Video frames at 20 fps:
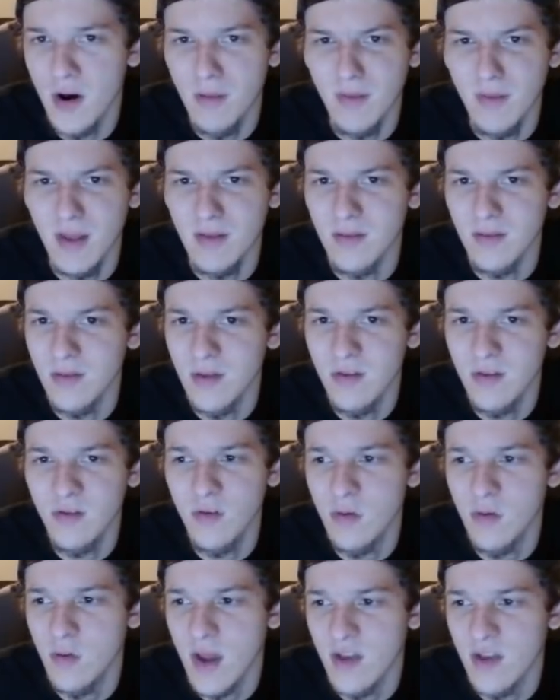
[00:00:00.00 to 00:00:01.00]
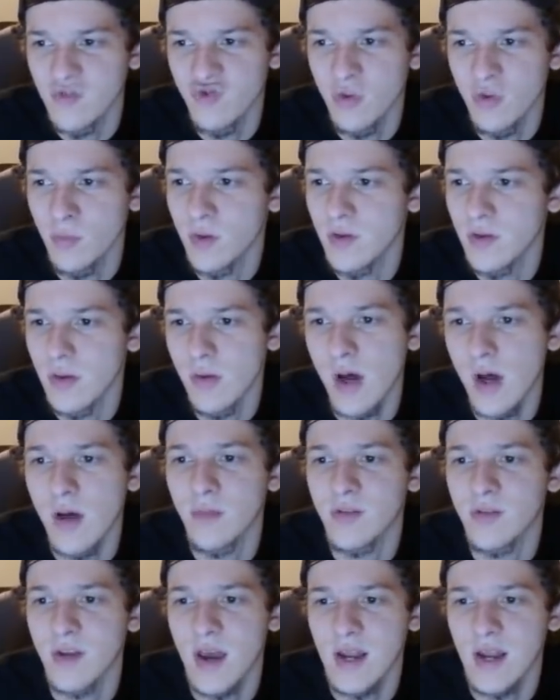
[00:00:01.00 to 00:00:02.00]
I mean, this dude has triple-double
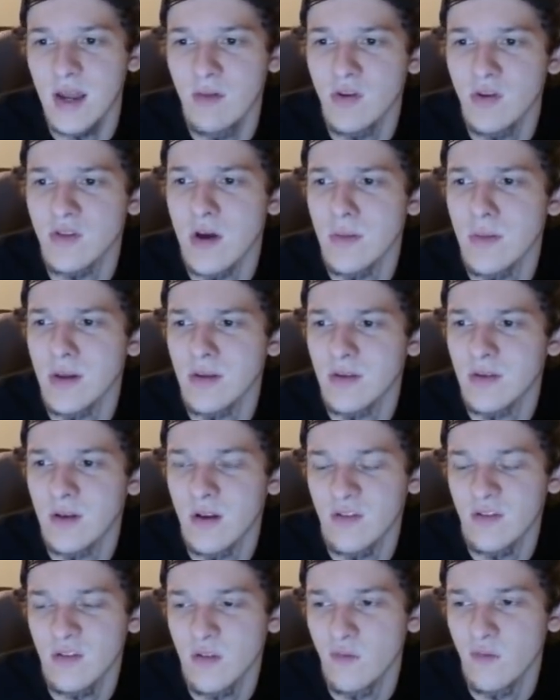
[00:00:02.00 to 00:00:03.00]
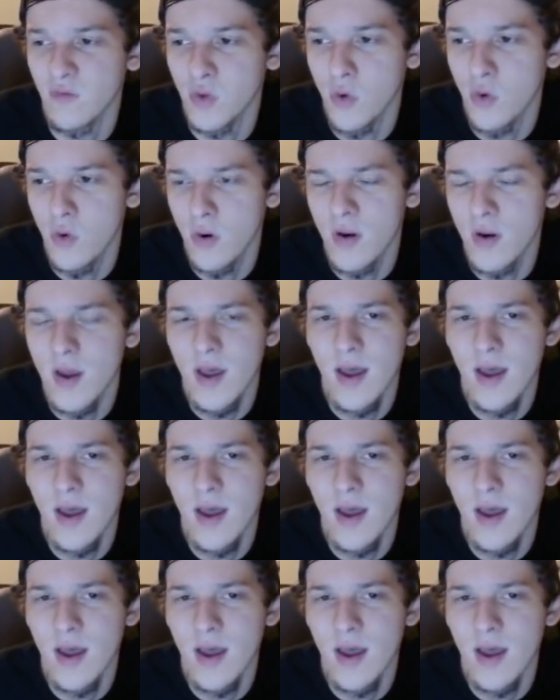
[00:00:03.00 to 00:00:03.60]
upside every time he touches the floor.